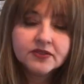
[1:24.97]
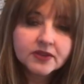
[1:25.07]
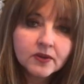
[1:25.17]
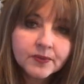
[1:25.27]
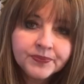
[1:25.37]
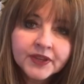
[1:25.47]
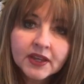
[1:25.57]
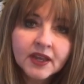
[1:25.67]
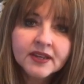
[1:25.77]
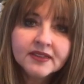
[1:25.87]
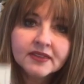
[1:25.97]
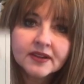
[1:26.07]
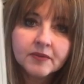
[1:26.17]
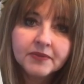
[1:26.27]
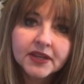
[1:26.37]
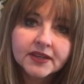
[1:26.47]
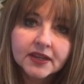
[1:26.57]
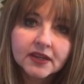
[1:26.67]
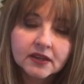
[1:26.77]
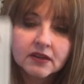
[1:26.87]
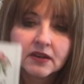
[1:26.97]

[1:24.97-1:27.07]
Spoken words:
So anything that I'm making,